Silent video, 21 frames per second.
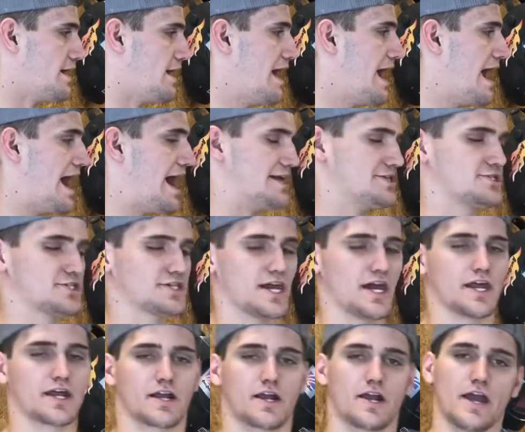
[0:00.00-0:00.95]
I just
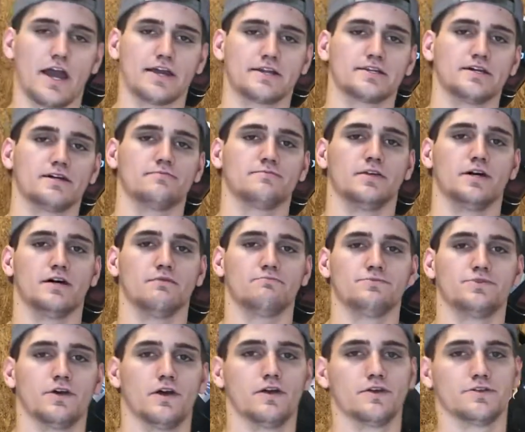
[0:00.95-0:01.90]
kind of cranked up the
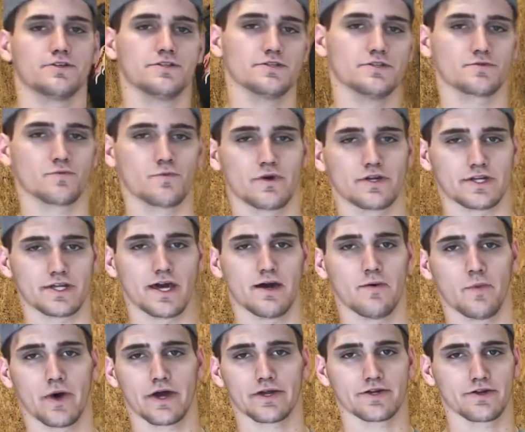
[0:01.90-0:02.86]
upchurch and went
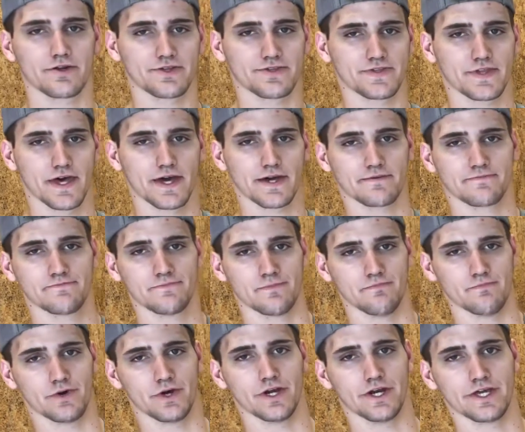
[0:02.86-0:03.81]
down welding this thing
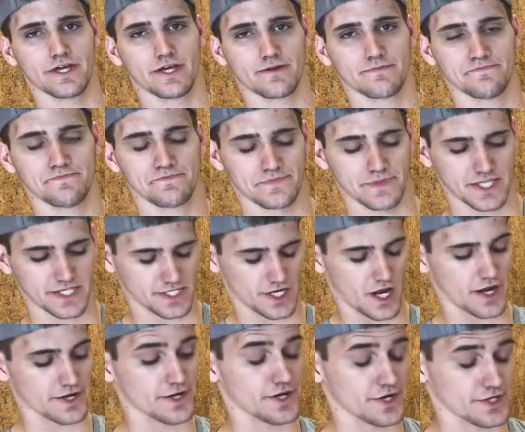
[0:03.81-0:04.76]
and put it in. It's
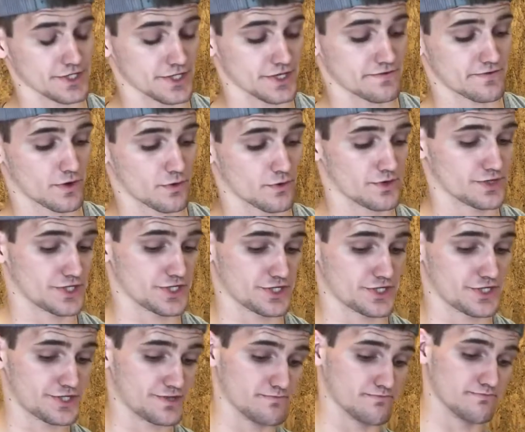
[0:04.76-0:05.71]
not done yet, of course.
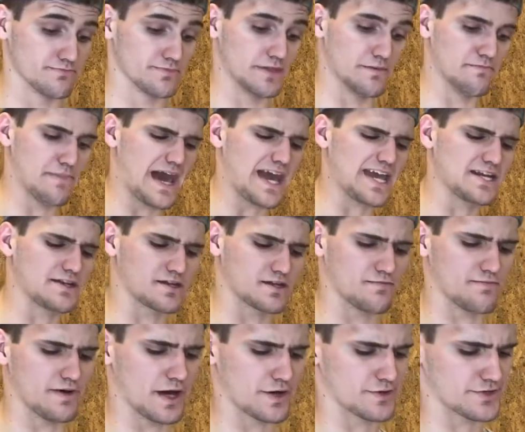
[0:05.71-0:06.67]
The main
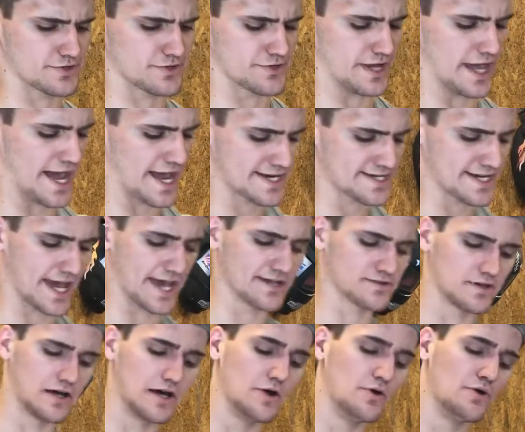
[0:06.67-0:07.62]
components are tacked.
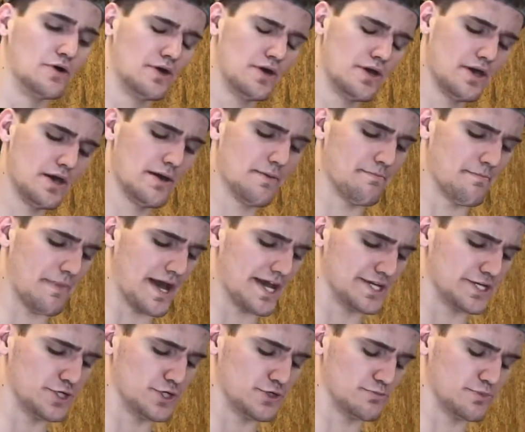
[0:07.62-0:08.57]
Halo, main
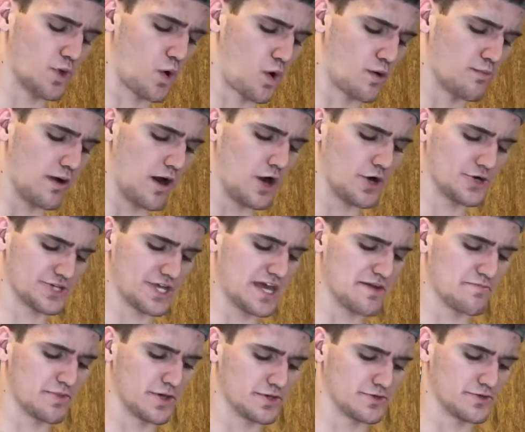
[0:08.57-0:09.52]
hook, door bars,
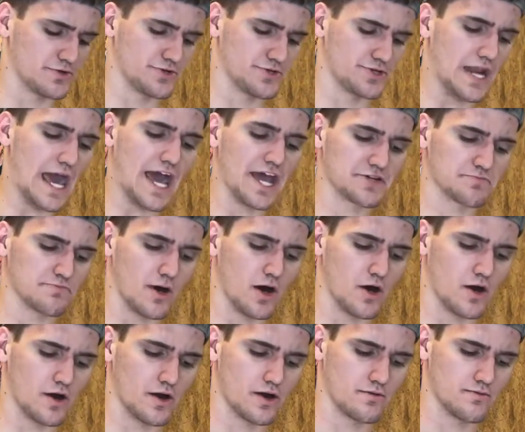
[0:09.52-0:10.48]
A-pillars, dash
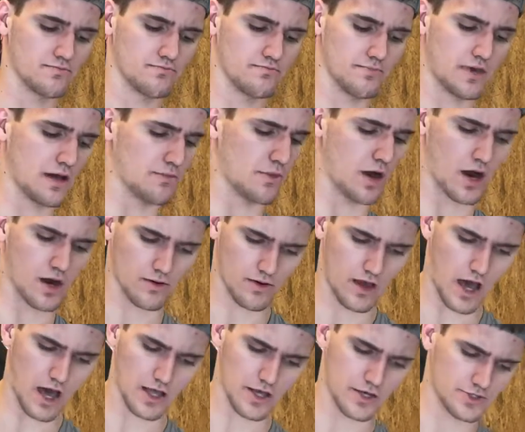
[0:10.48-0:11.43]
bar, belt bar,
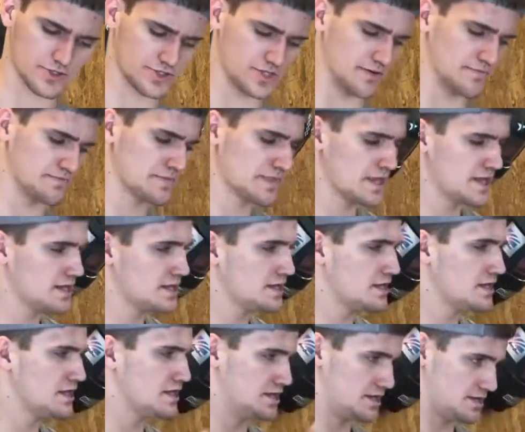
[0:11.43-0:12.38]
all that good stuff.
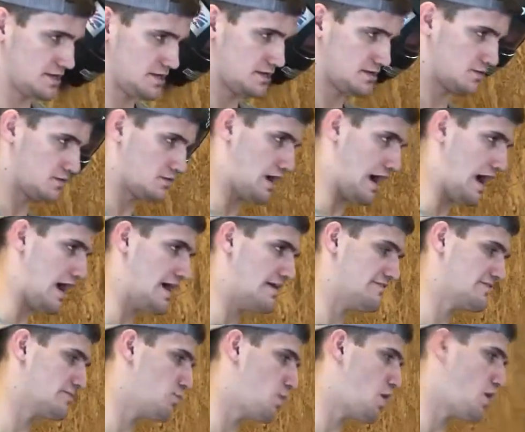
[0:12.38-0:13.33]
I'll
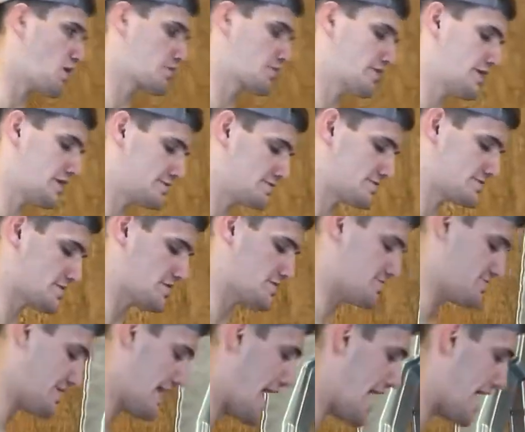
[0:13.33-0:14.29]
have him walk around to this other
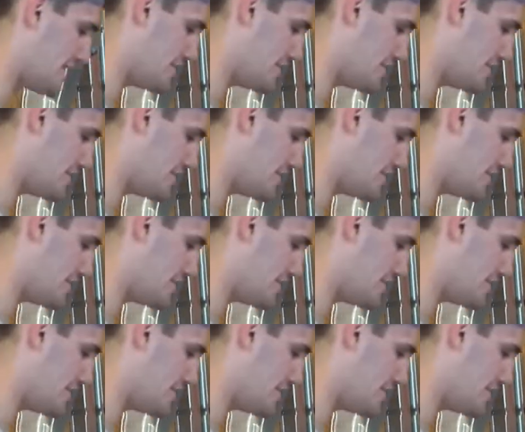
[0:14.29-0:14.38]
side